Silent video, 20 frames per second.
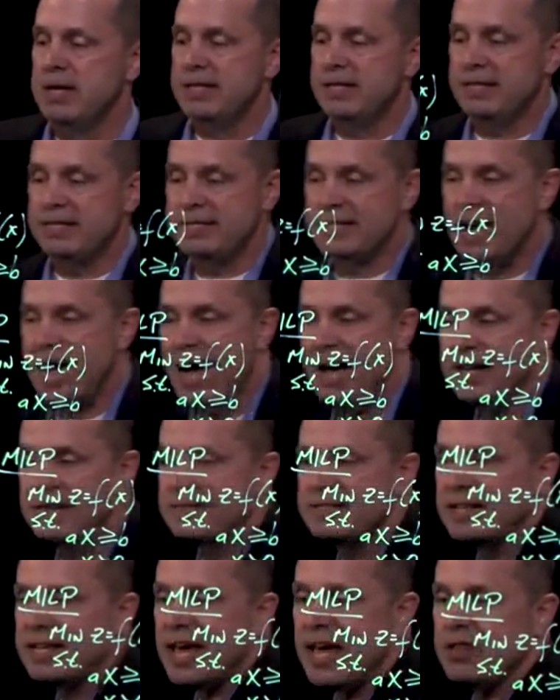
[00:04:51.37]
This
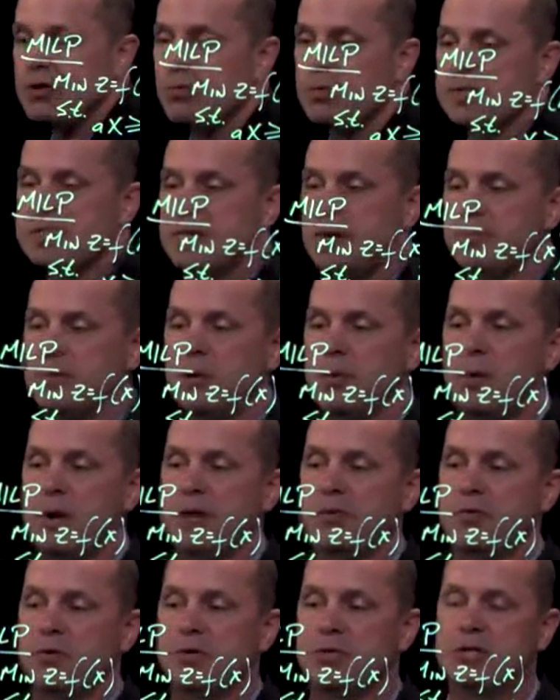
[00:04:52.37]
ties together with something we
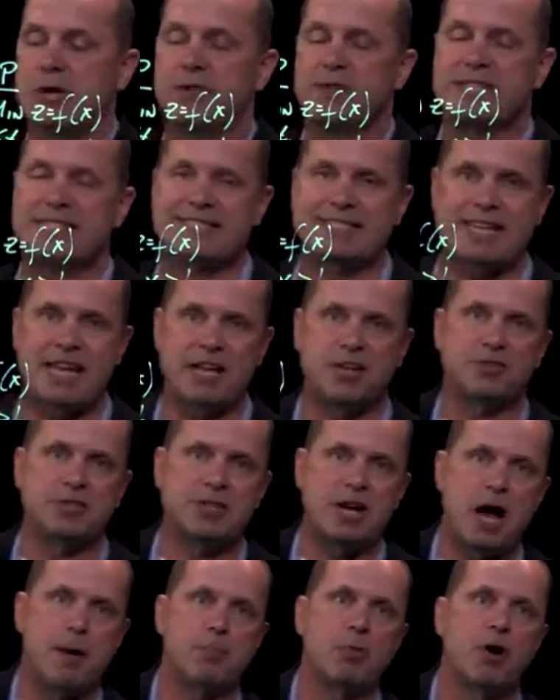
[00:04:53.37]
introduced called the sales
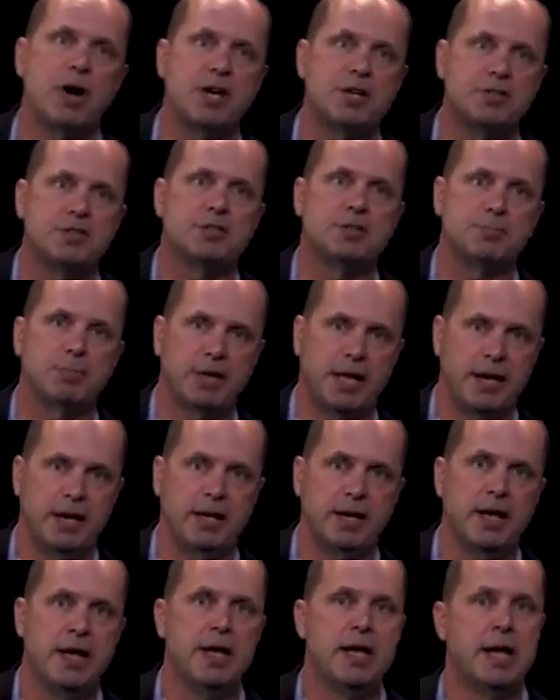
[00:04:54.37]
and operations
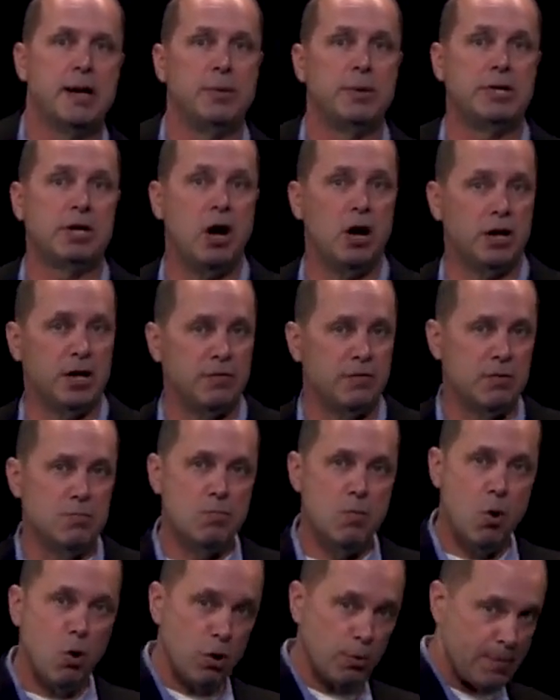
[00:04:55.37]
planning, and we talk even
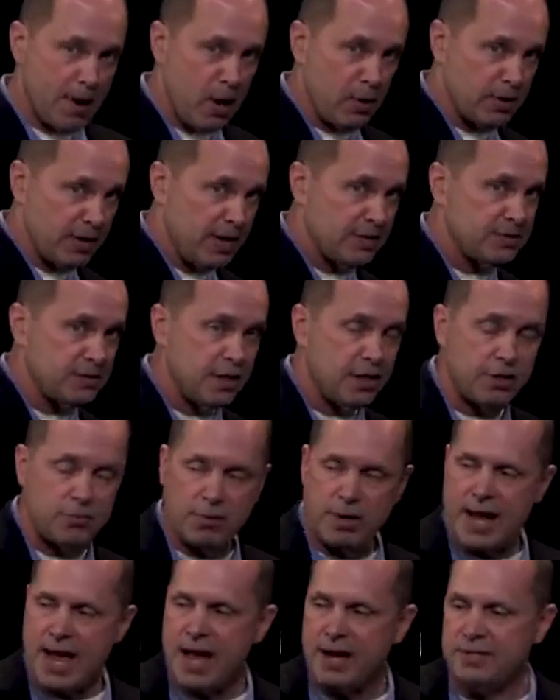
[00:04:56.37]
more about in
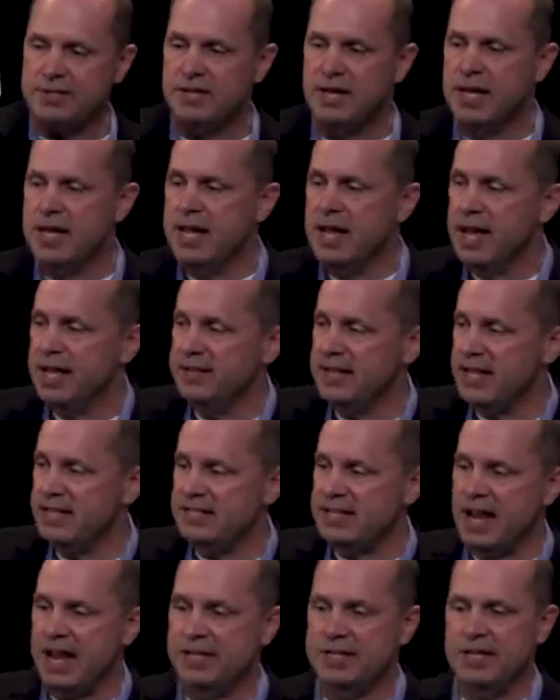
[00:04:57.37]
SC3x, and
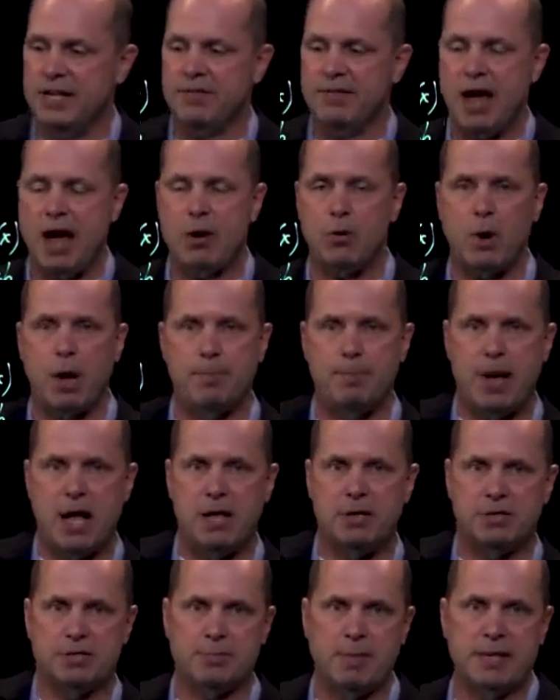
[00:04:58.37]
that's the idea of how do I
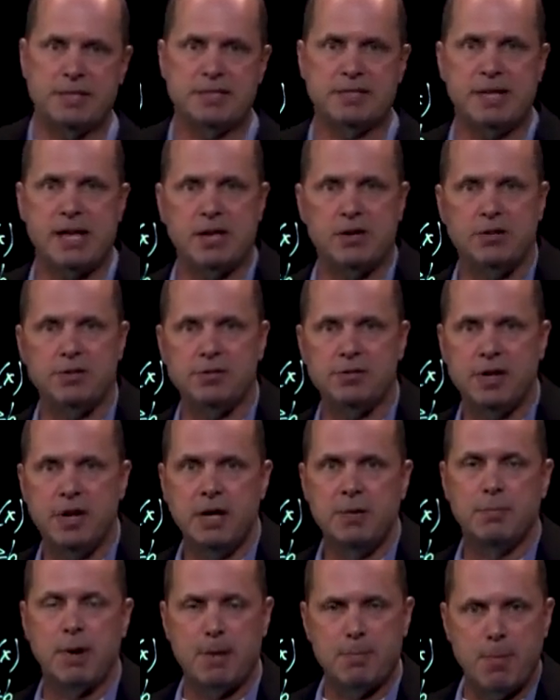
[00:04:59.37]
balance my sales,
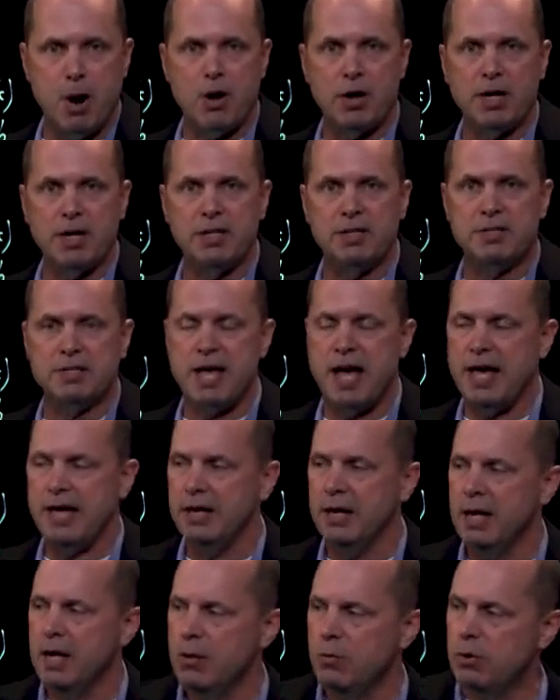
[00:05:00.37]
my marketing
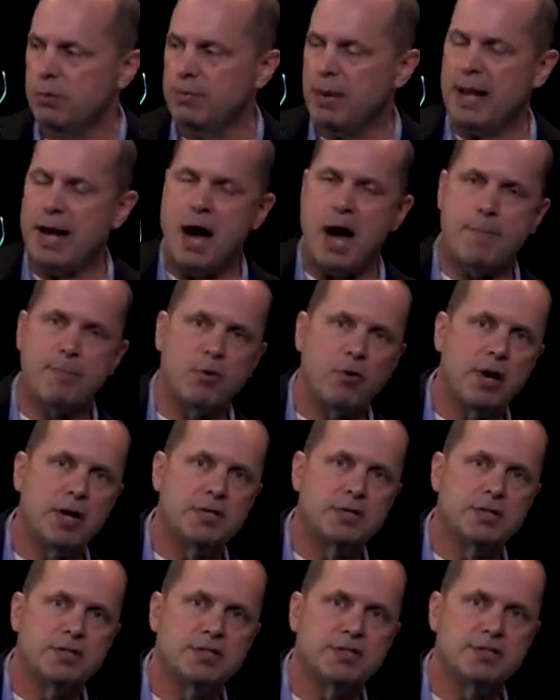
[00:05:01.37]
side with my
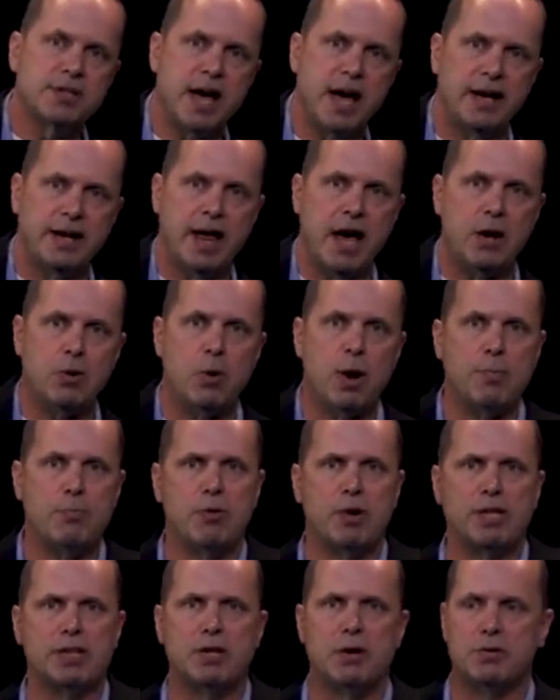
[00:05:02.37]
operations side. How do I
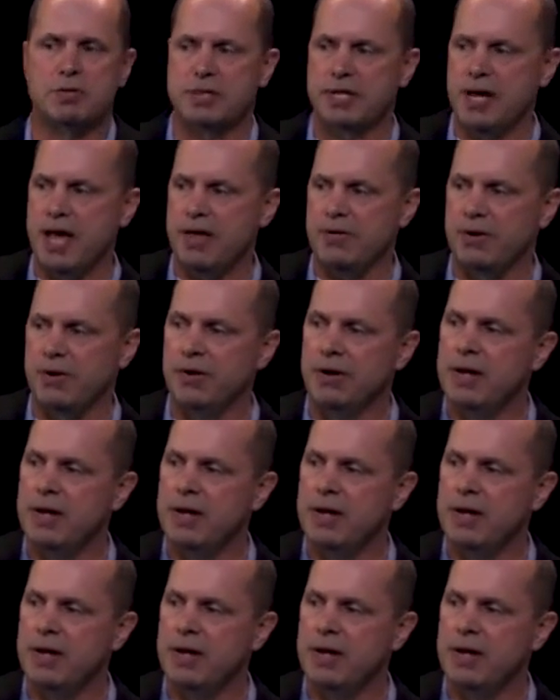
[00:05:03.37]
bring those together?